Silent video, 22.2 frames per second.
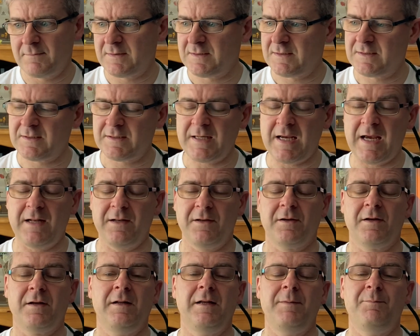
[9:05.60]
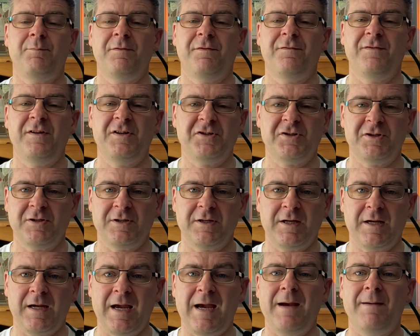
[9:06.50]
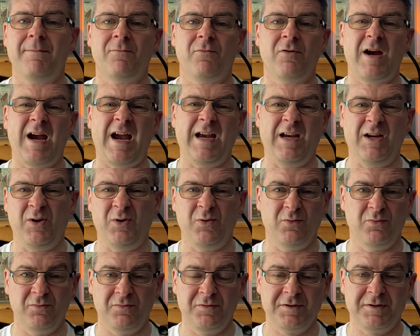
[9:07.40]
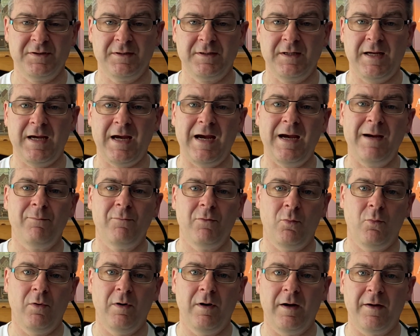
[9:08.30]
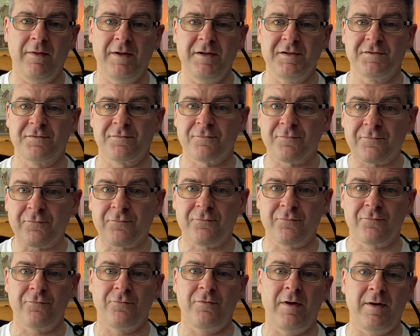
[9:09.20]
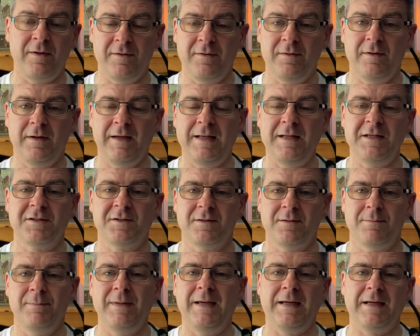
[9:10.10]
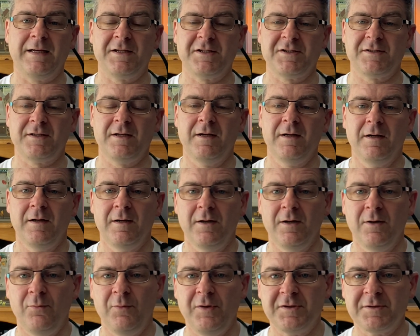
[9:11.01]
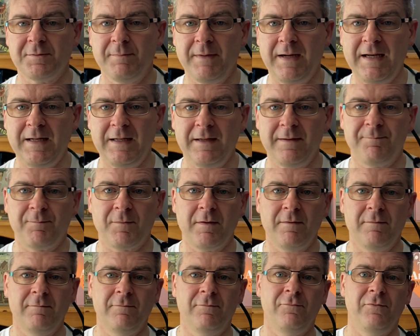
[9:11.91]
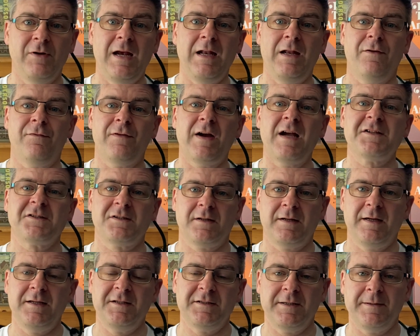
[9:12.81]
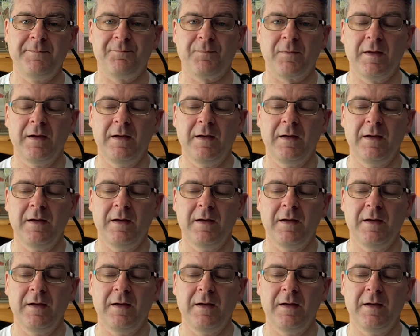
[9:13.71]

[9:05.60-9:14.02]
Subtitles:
technically proficient camera angles and camera work that is thrown into the mix, which made it really fascinating.